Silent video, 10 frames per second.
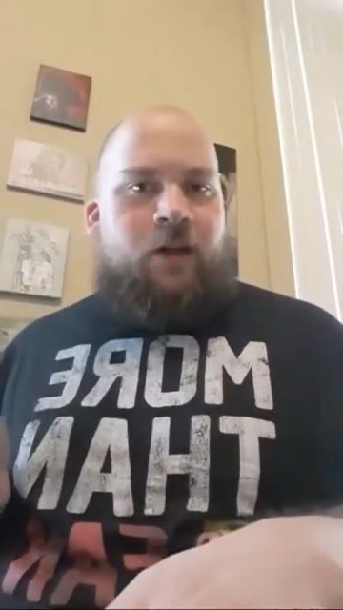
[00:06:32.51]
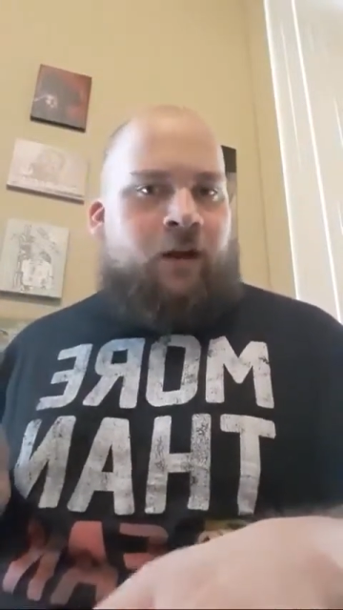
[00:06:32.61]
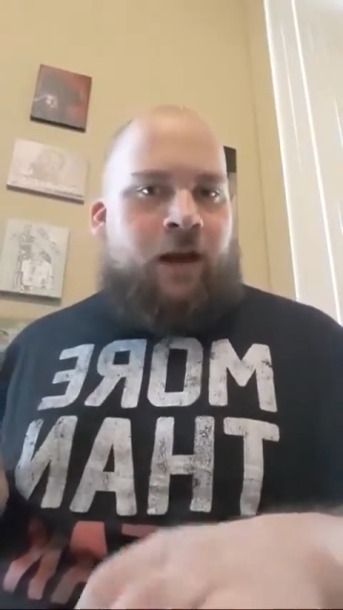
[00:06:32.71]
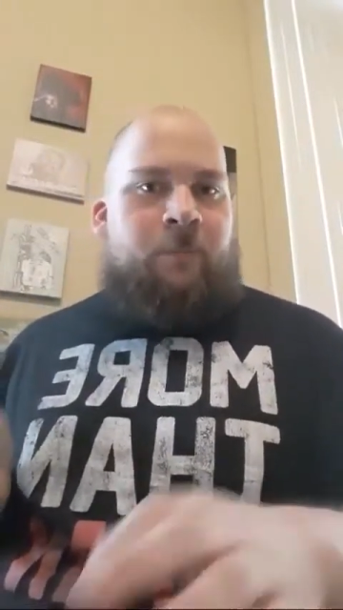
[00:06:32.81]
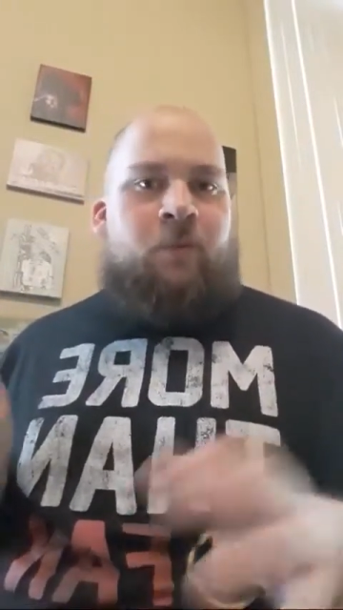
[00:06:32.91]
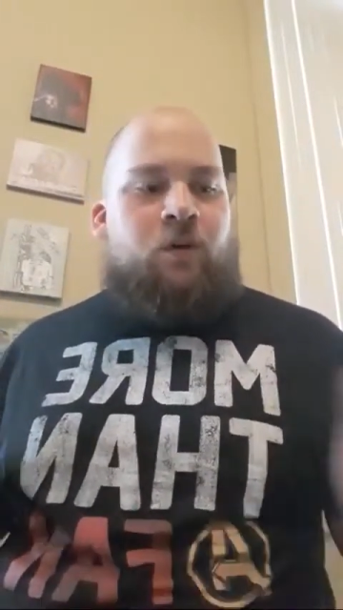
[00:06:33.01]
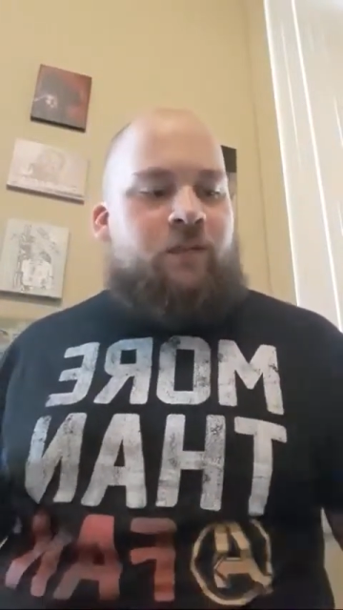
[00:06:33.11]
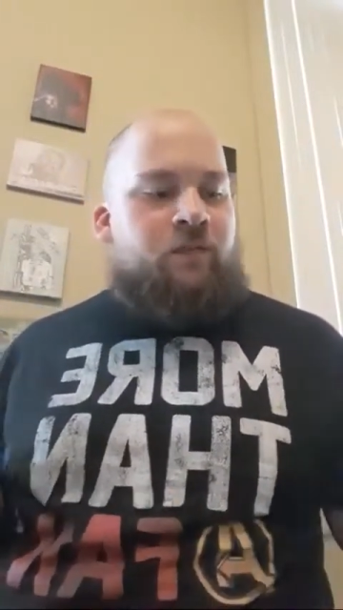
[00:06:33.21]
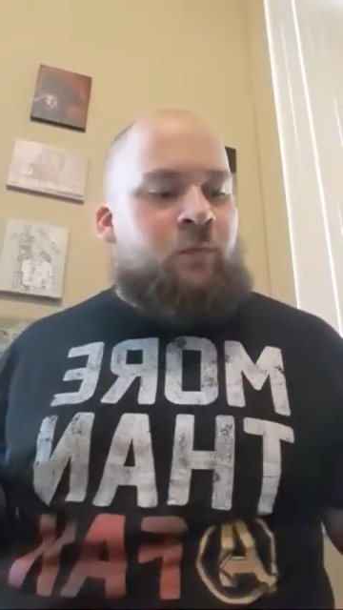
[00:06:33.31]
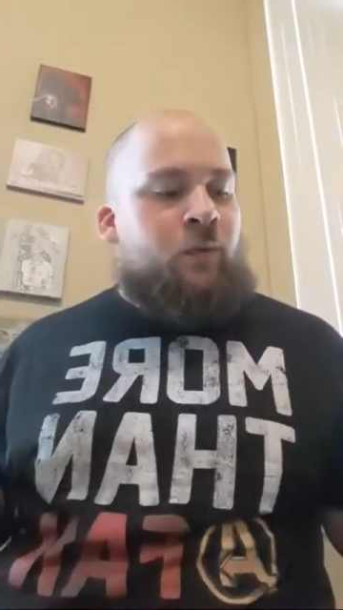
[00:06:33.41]
All right. But
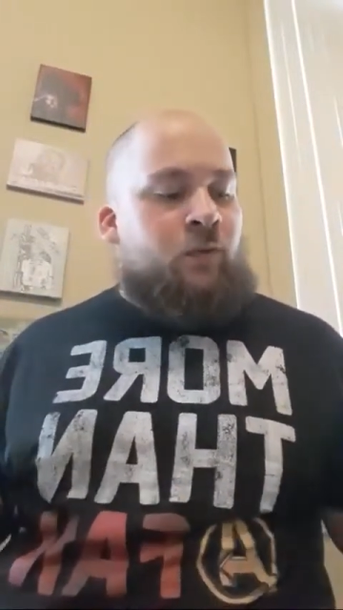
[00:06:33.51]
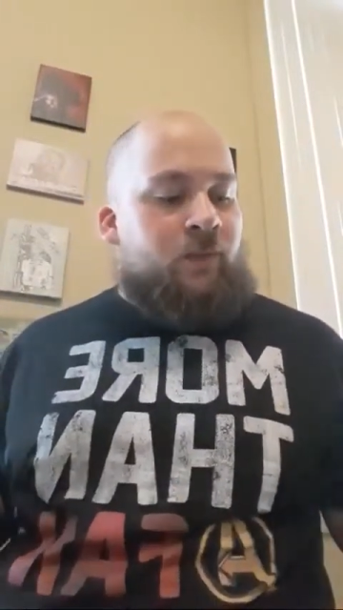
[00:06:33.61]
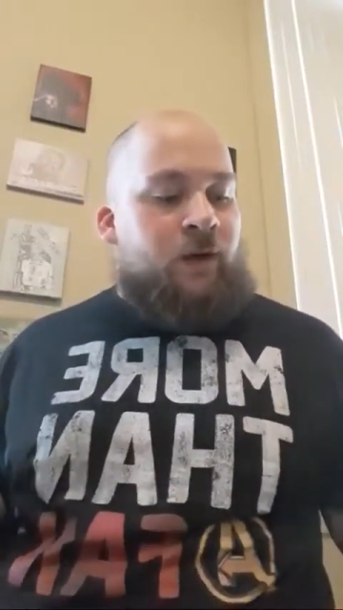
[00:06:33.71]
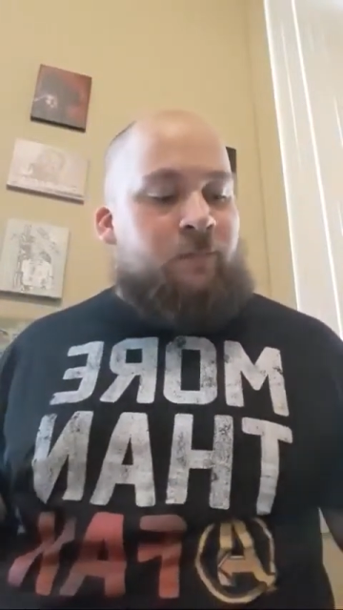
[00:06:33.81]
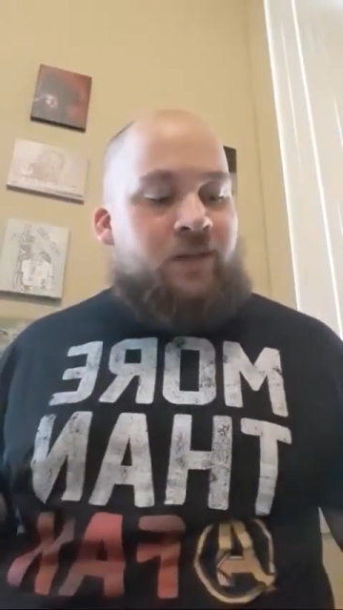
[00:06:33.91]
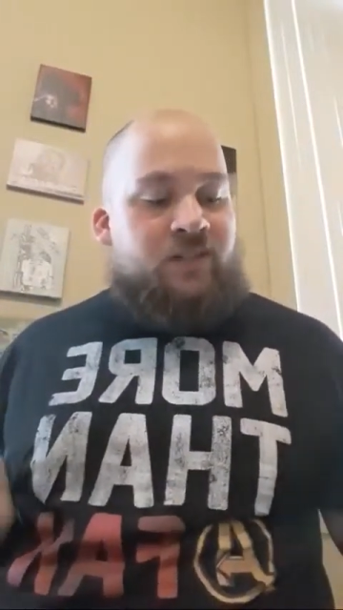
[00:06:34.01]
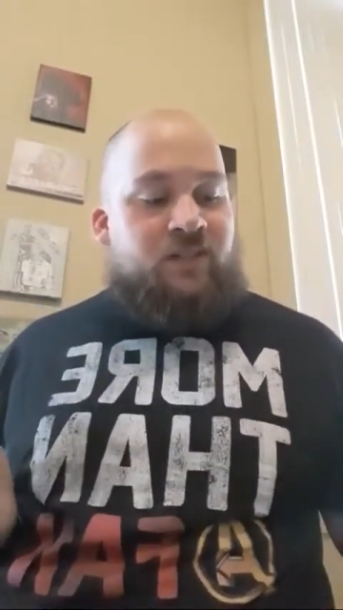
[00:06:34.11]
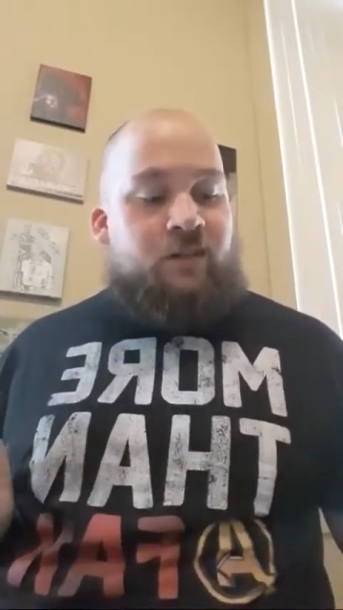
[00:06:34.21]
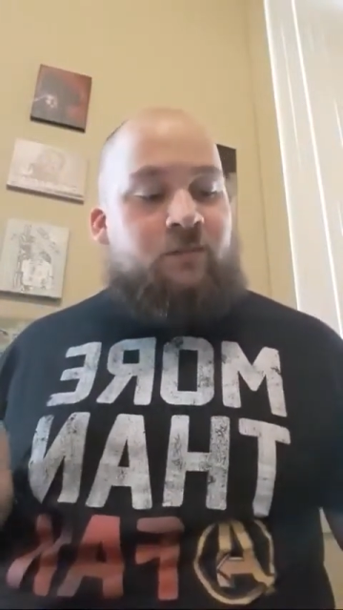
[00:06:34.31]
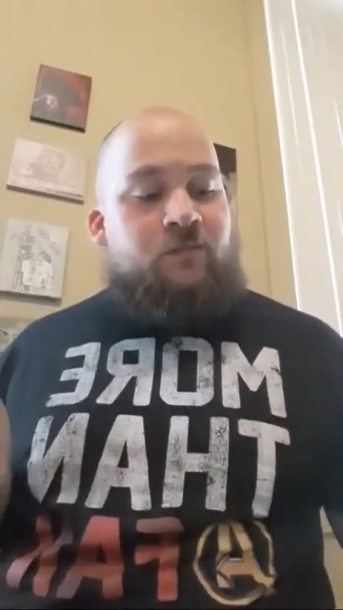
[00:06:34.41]
what about
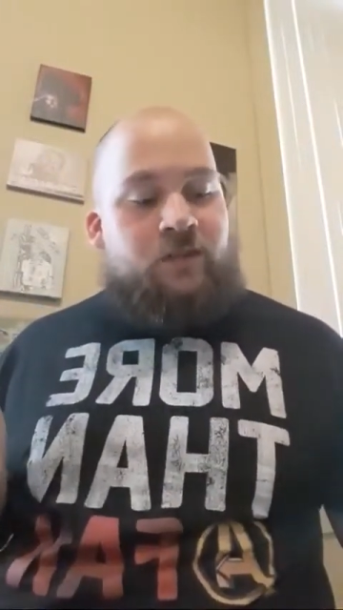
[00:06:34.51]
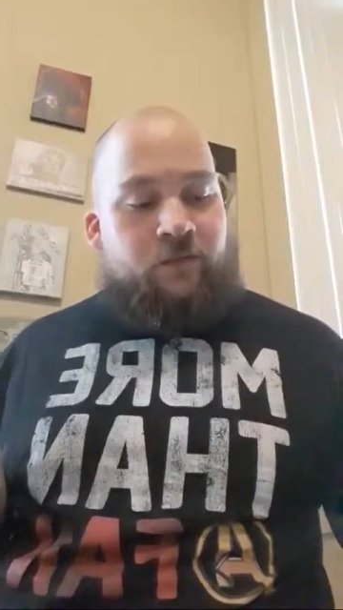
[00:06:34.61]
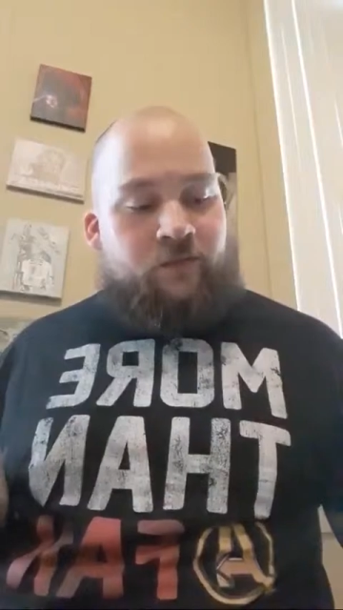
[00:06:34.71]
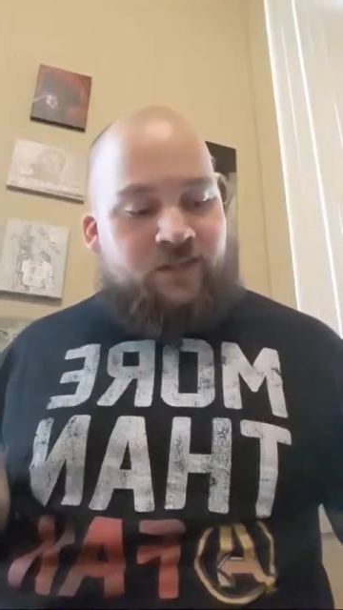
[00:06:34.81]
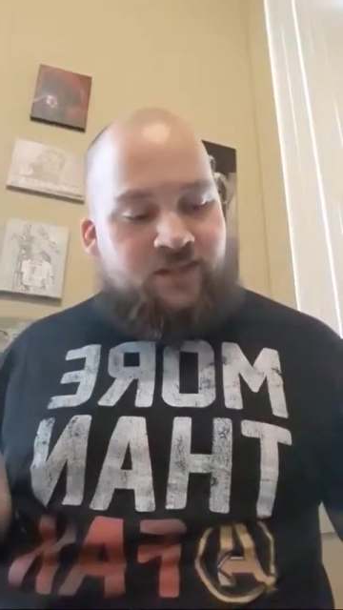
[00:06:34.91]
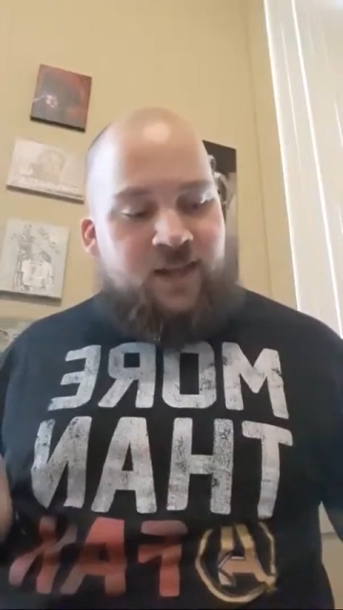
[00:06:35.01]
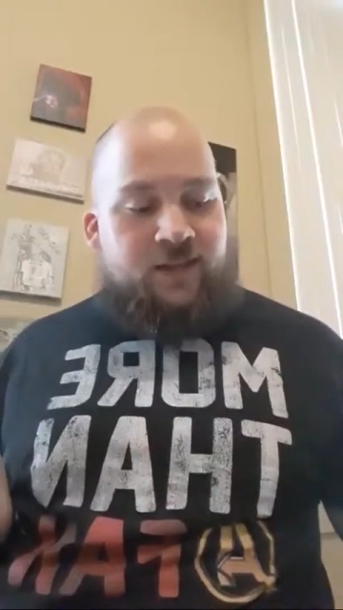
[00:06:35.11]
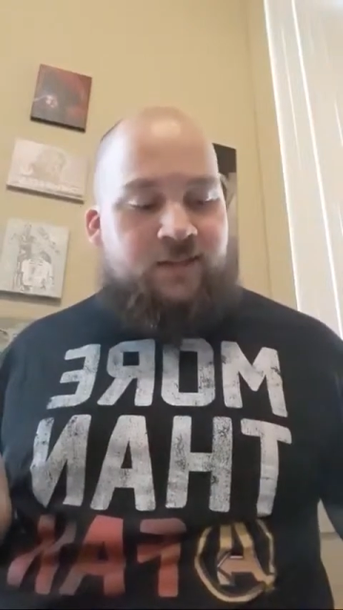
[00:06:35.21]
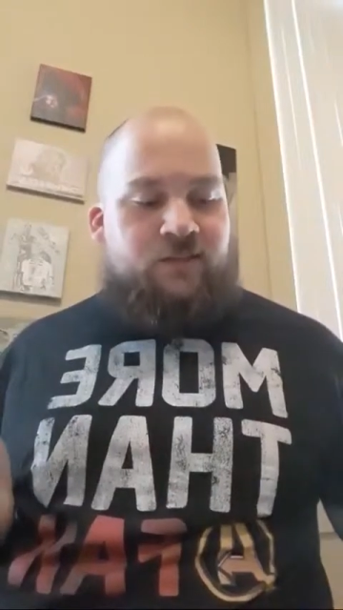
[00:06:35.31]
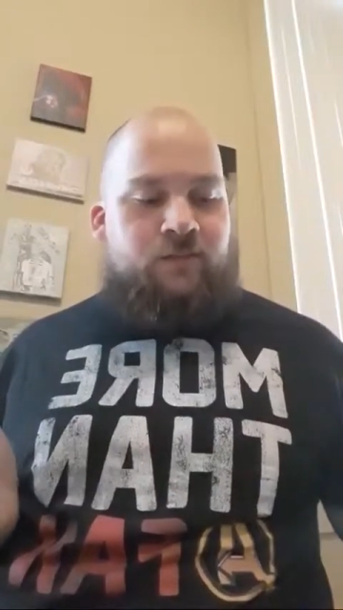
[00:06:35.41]
mixing different
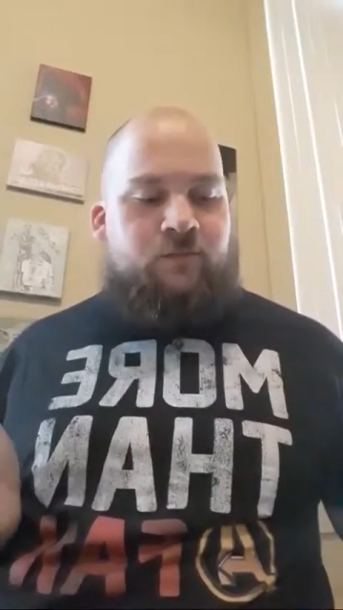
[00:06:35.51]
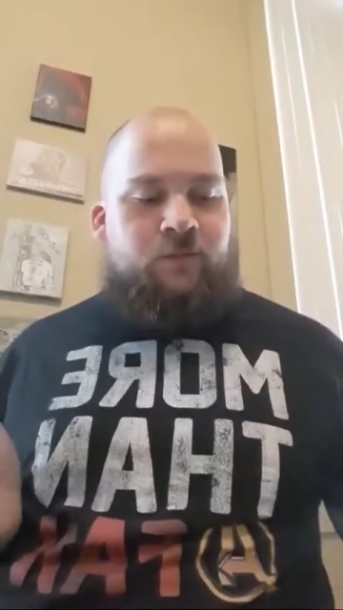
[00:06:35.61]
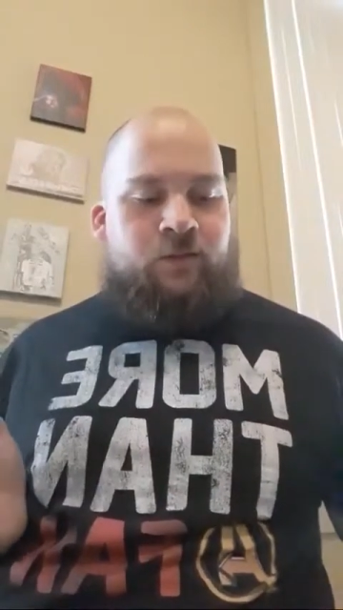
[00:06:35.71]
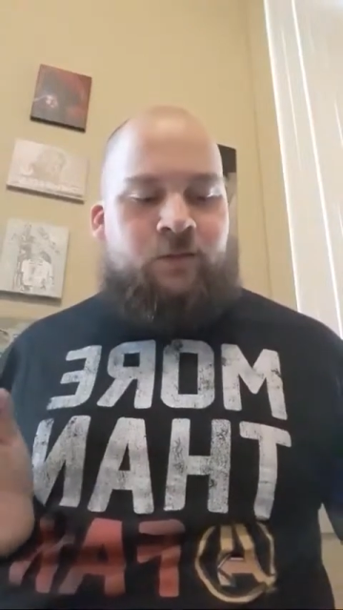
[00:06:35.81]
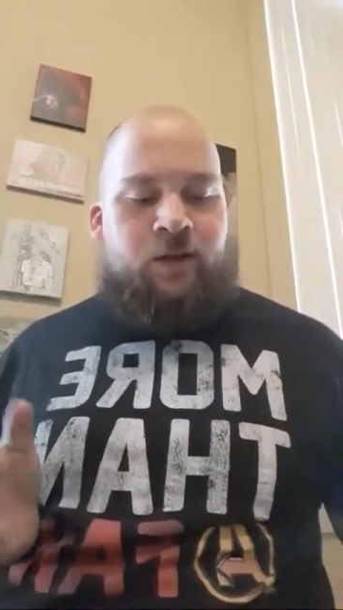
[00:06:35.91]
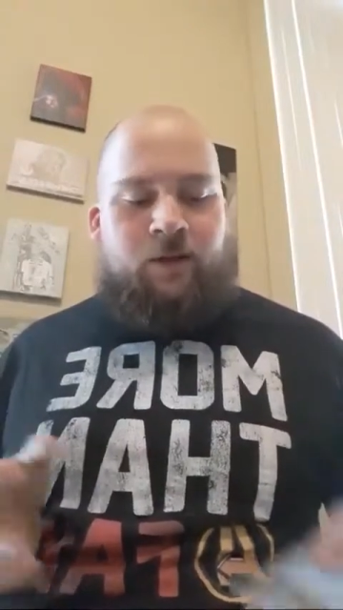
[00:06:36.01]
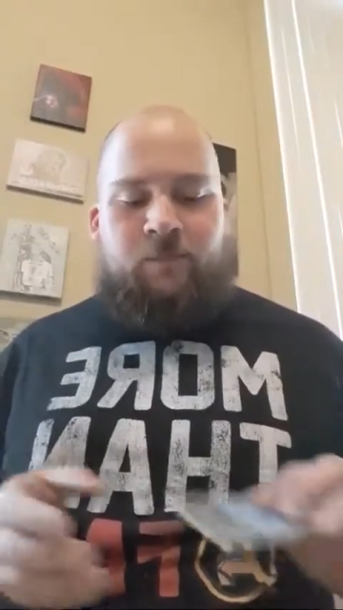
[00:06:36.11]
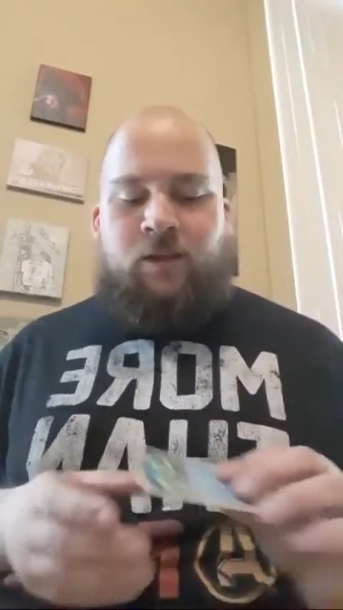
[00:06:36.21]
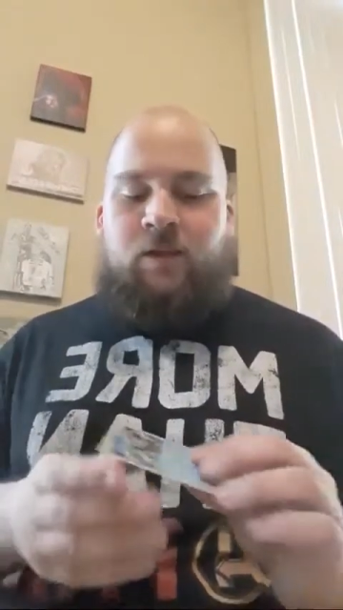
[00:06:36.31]
sets? Okay.